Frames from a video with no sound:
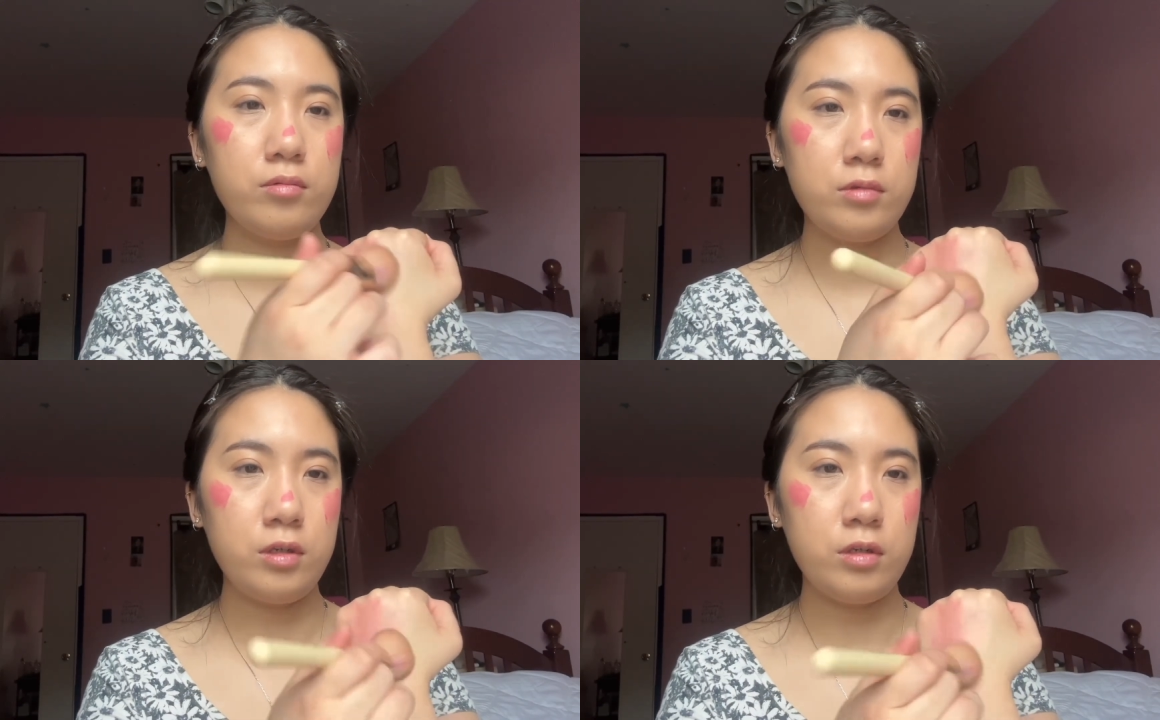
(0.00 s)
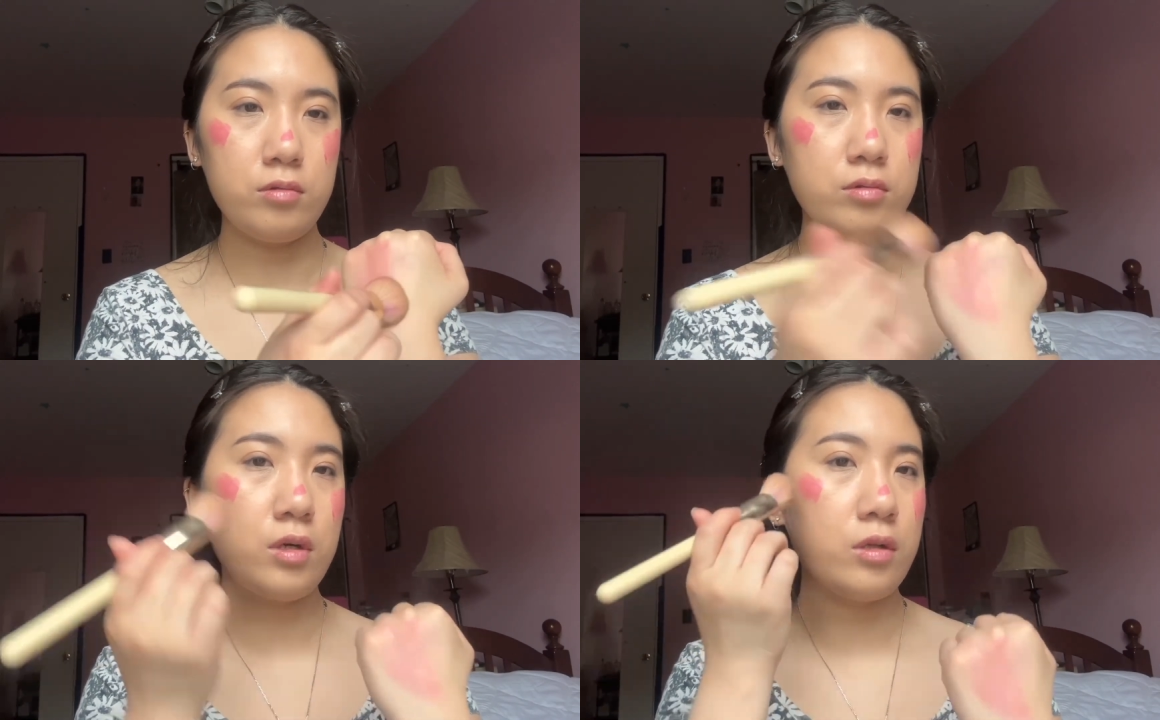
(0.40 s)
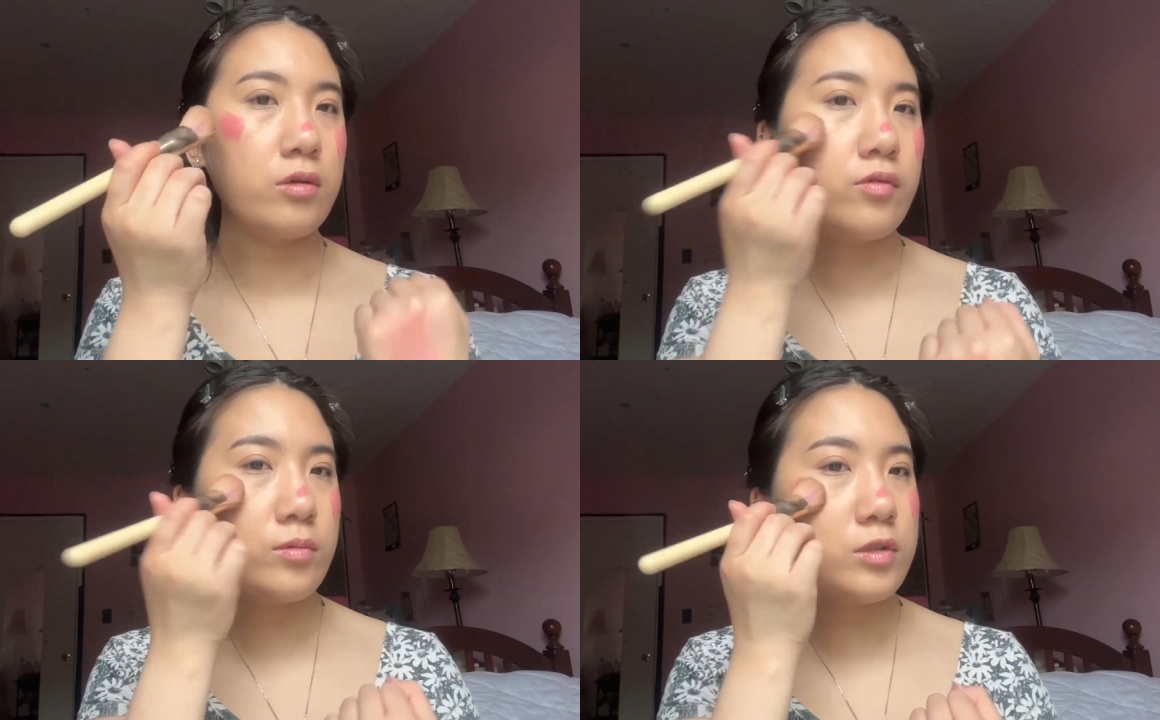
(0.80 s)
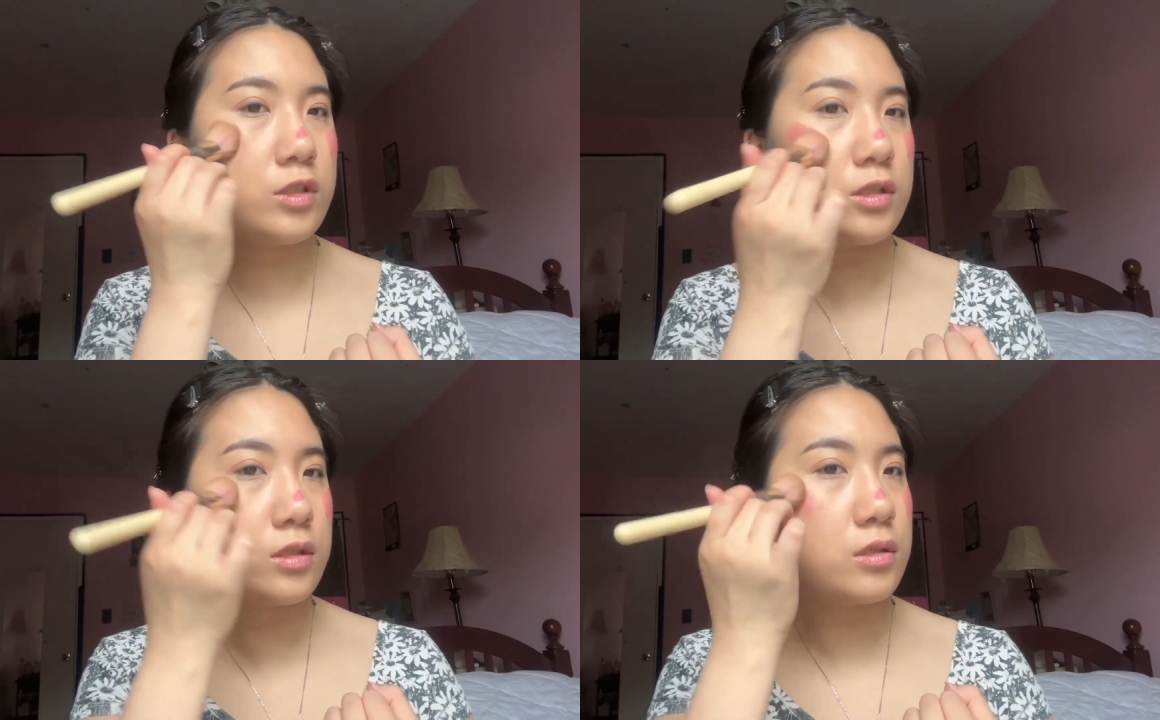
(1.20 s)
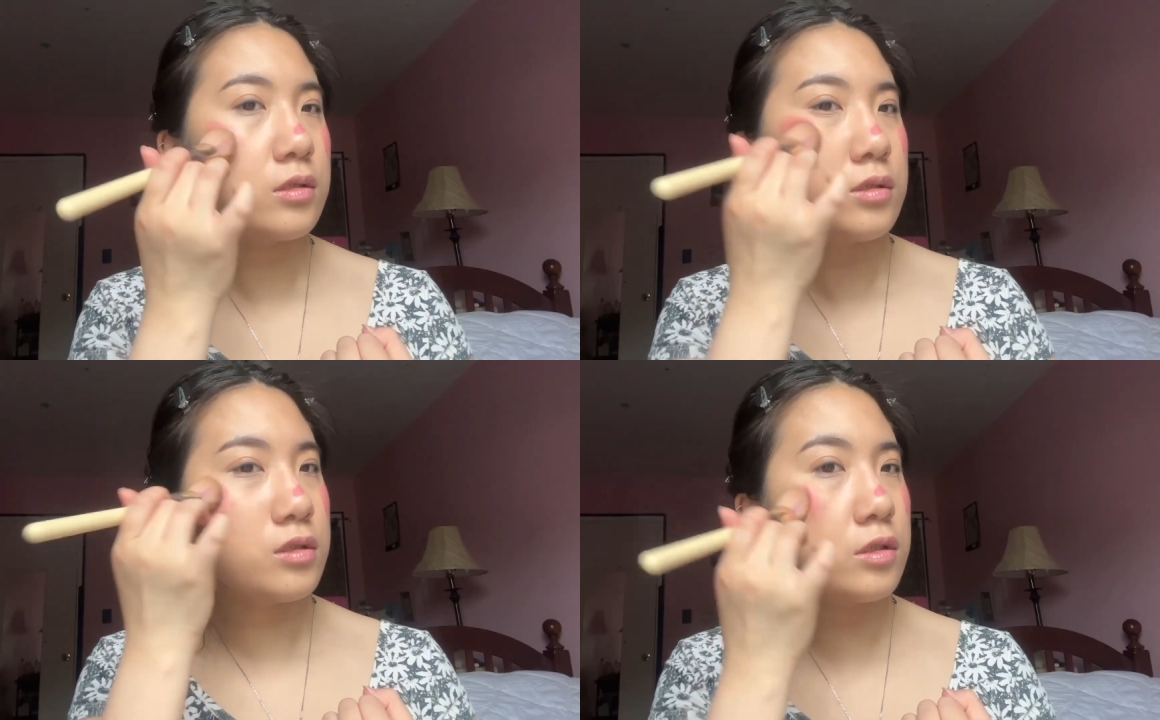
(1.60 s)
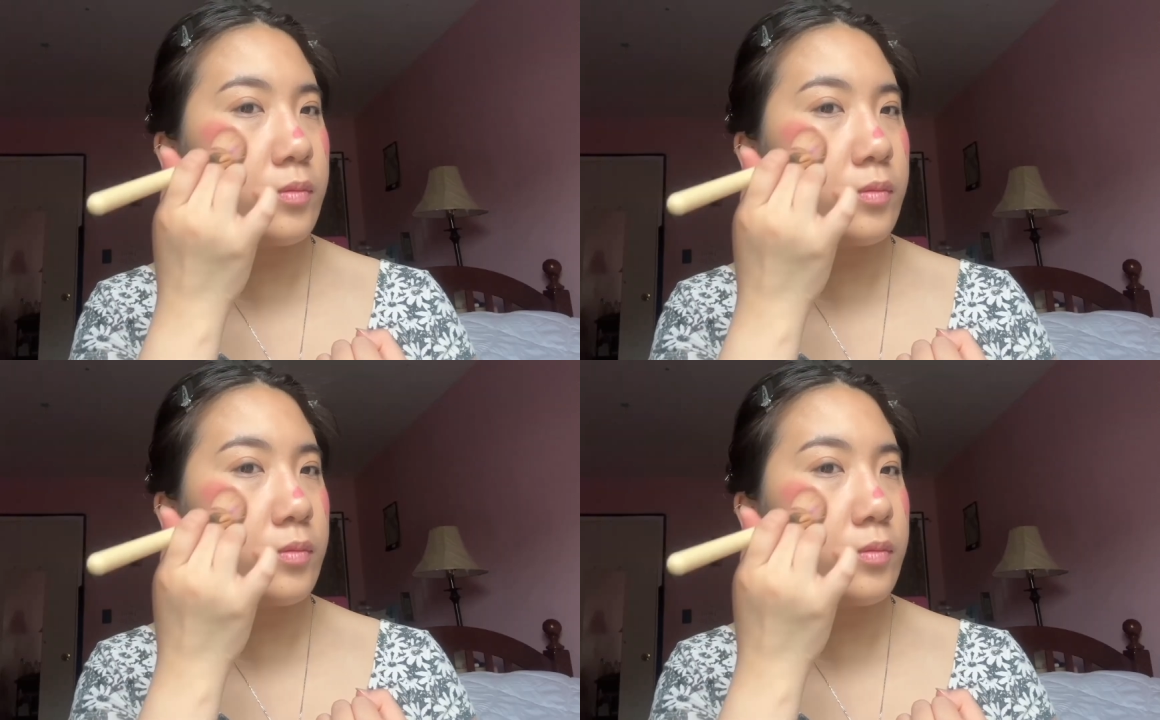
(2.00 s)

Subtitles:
you know, color from the cheeks to your